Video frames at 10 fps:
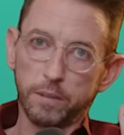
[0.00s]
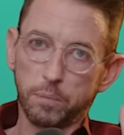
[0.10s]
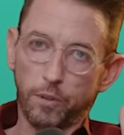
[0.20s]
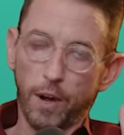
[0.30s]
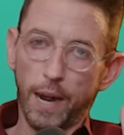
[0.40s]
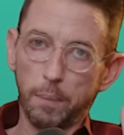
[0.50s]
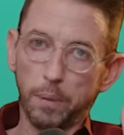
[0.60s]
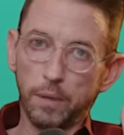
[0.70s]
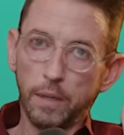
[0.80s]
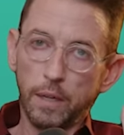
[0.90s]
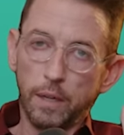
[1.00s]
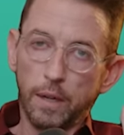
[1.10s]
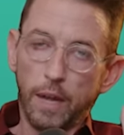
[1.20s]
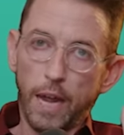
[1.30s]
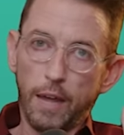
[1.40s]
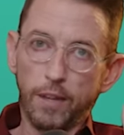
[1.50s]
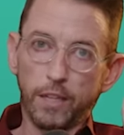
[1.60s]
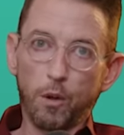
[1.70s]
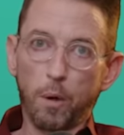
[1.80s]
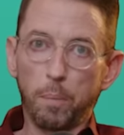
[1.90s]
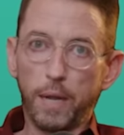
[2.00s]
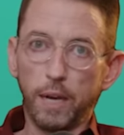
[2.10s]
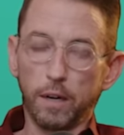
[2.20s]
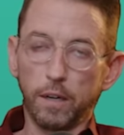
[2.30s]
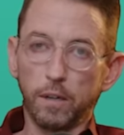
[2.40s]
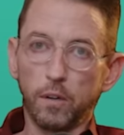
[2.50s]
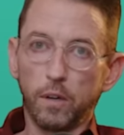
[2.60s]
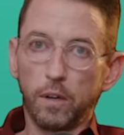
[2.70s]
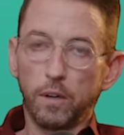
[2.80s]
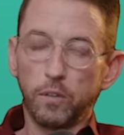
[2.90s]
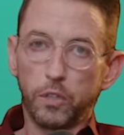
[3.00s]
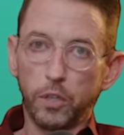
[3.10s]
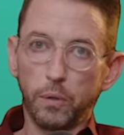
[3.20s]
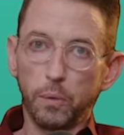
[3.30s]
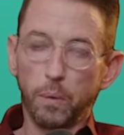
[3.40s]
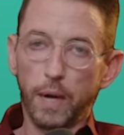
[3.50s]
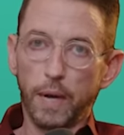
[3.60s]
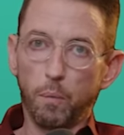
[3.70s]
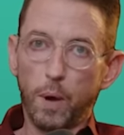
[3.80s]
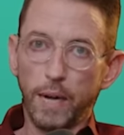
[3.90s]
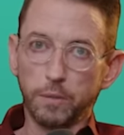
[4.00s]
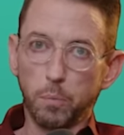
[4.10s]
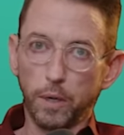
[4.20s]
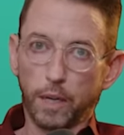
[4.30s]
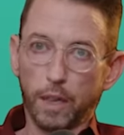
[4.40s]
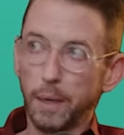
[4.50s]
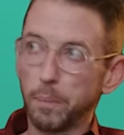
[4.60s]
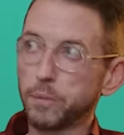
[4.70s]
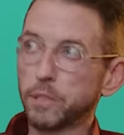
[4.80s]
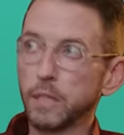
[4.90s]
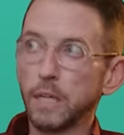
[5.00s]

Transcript: to subscribe and then go up here to watch more clips.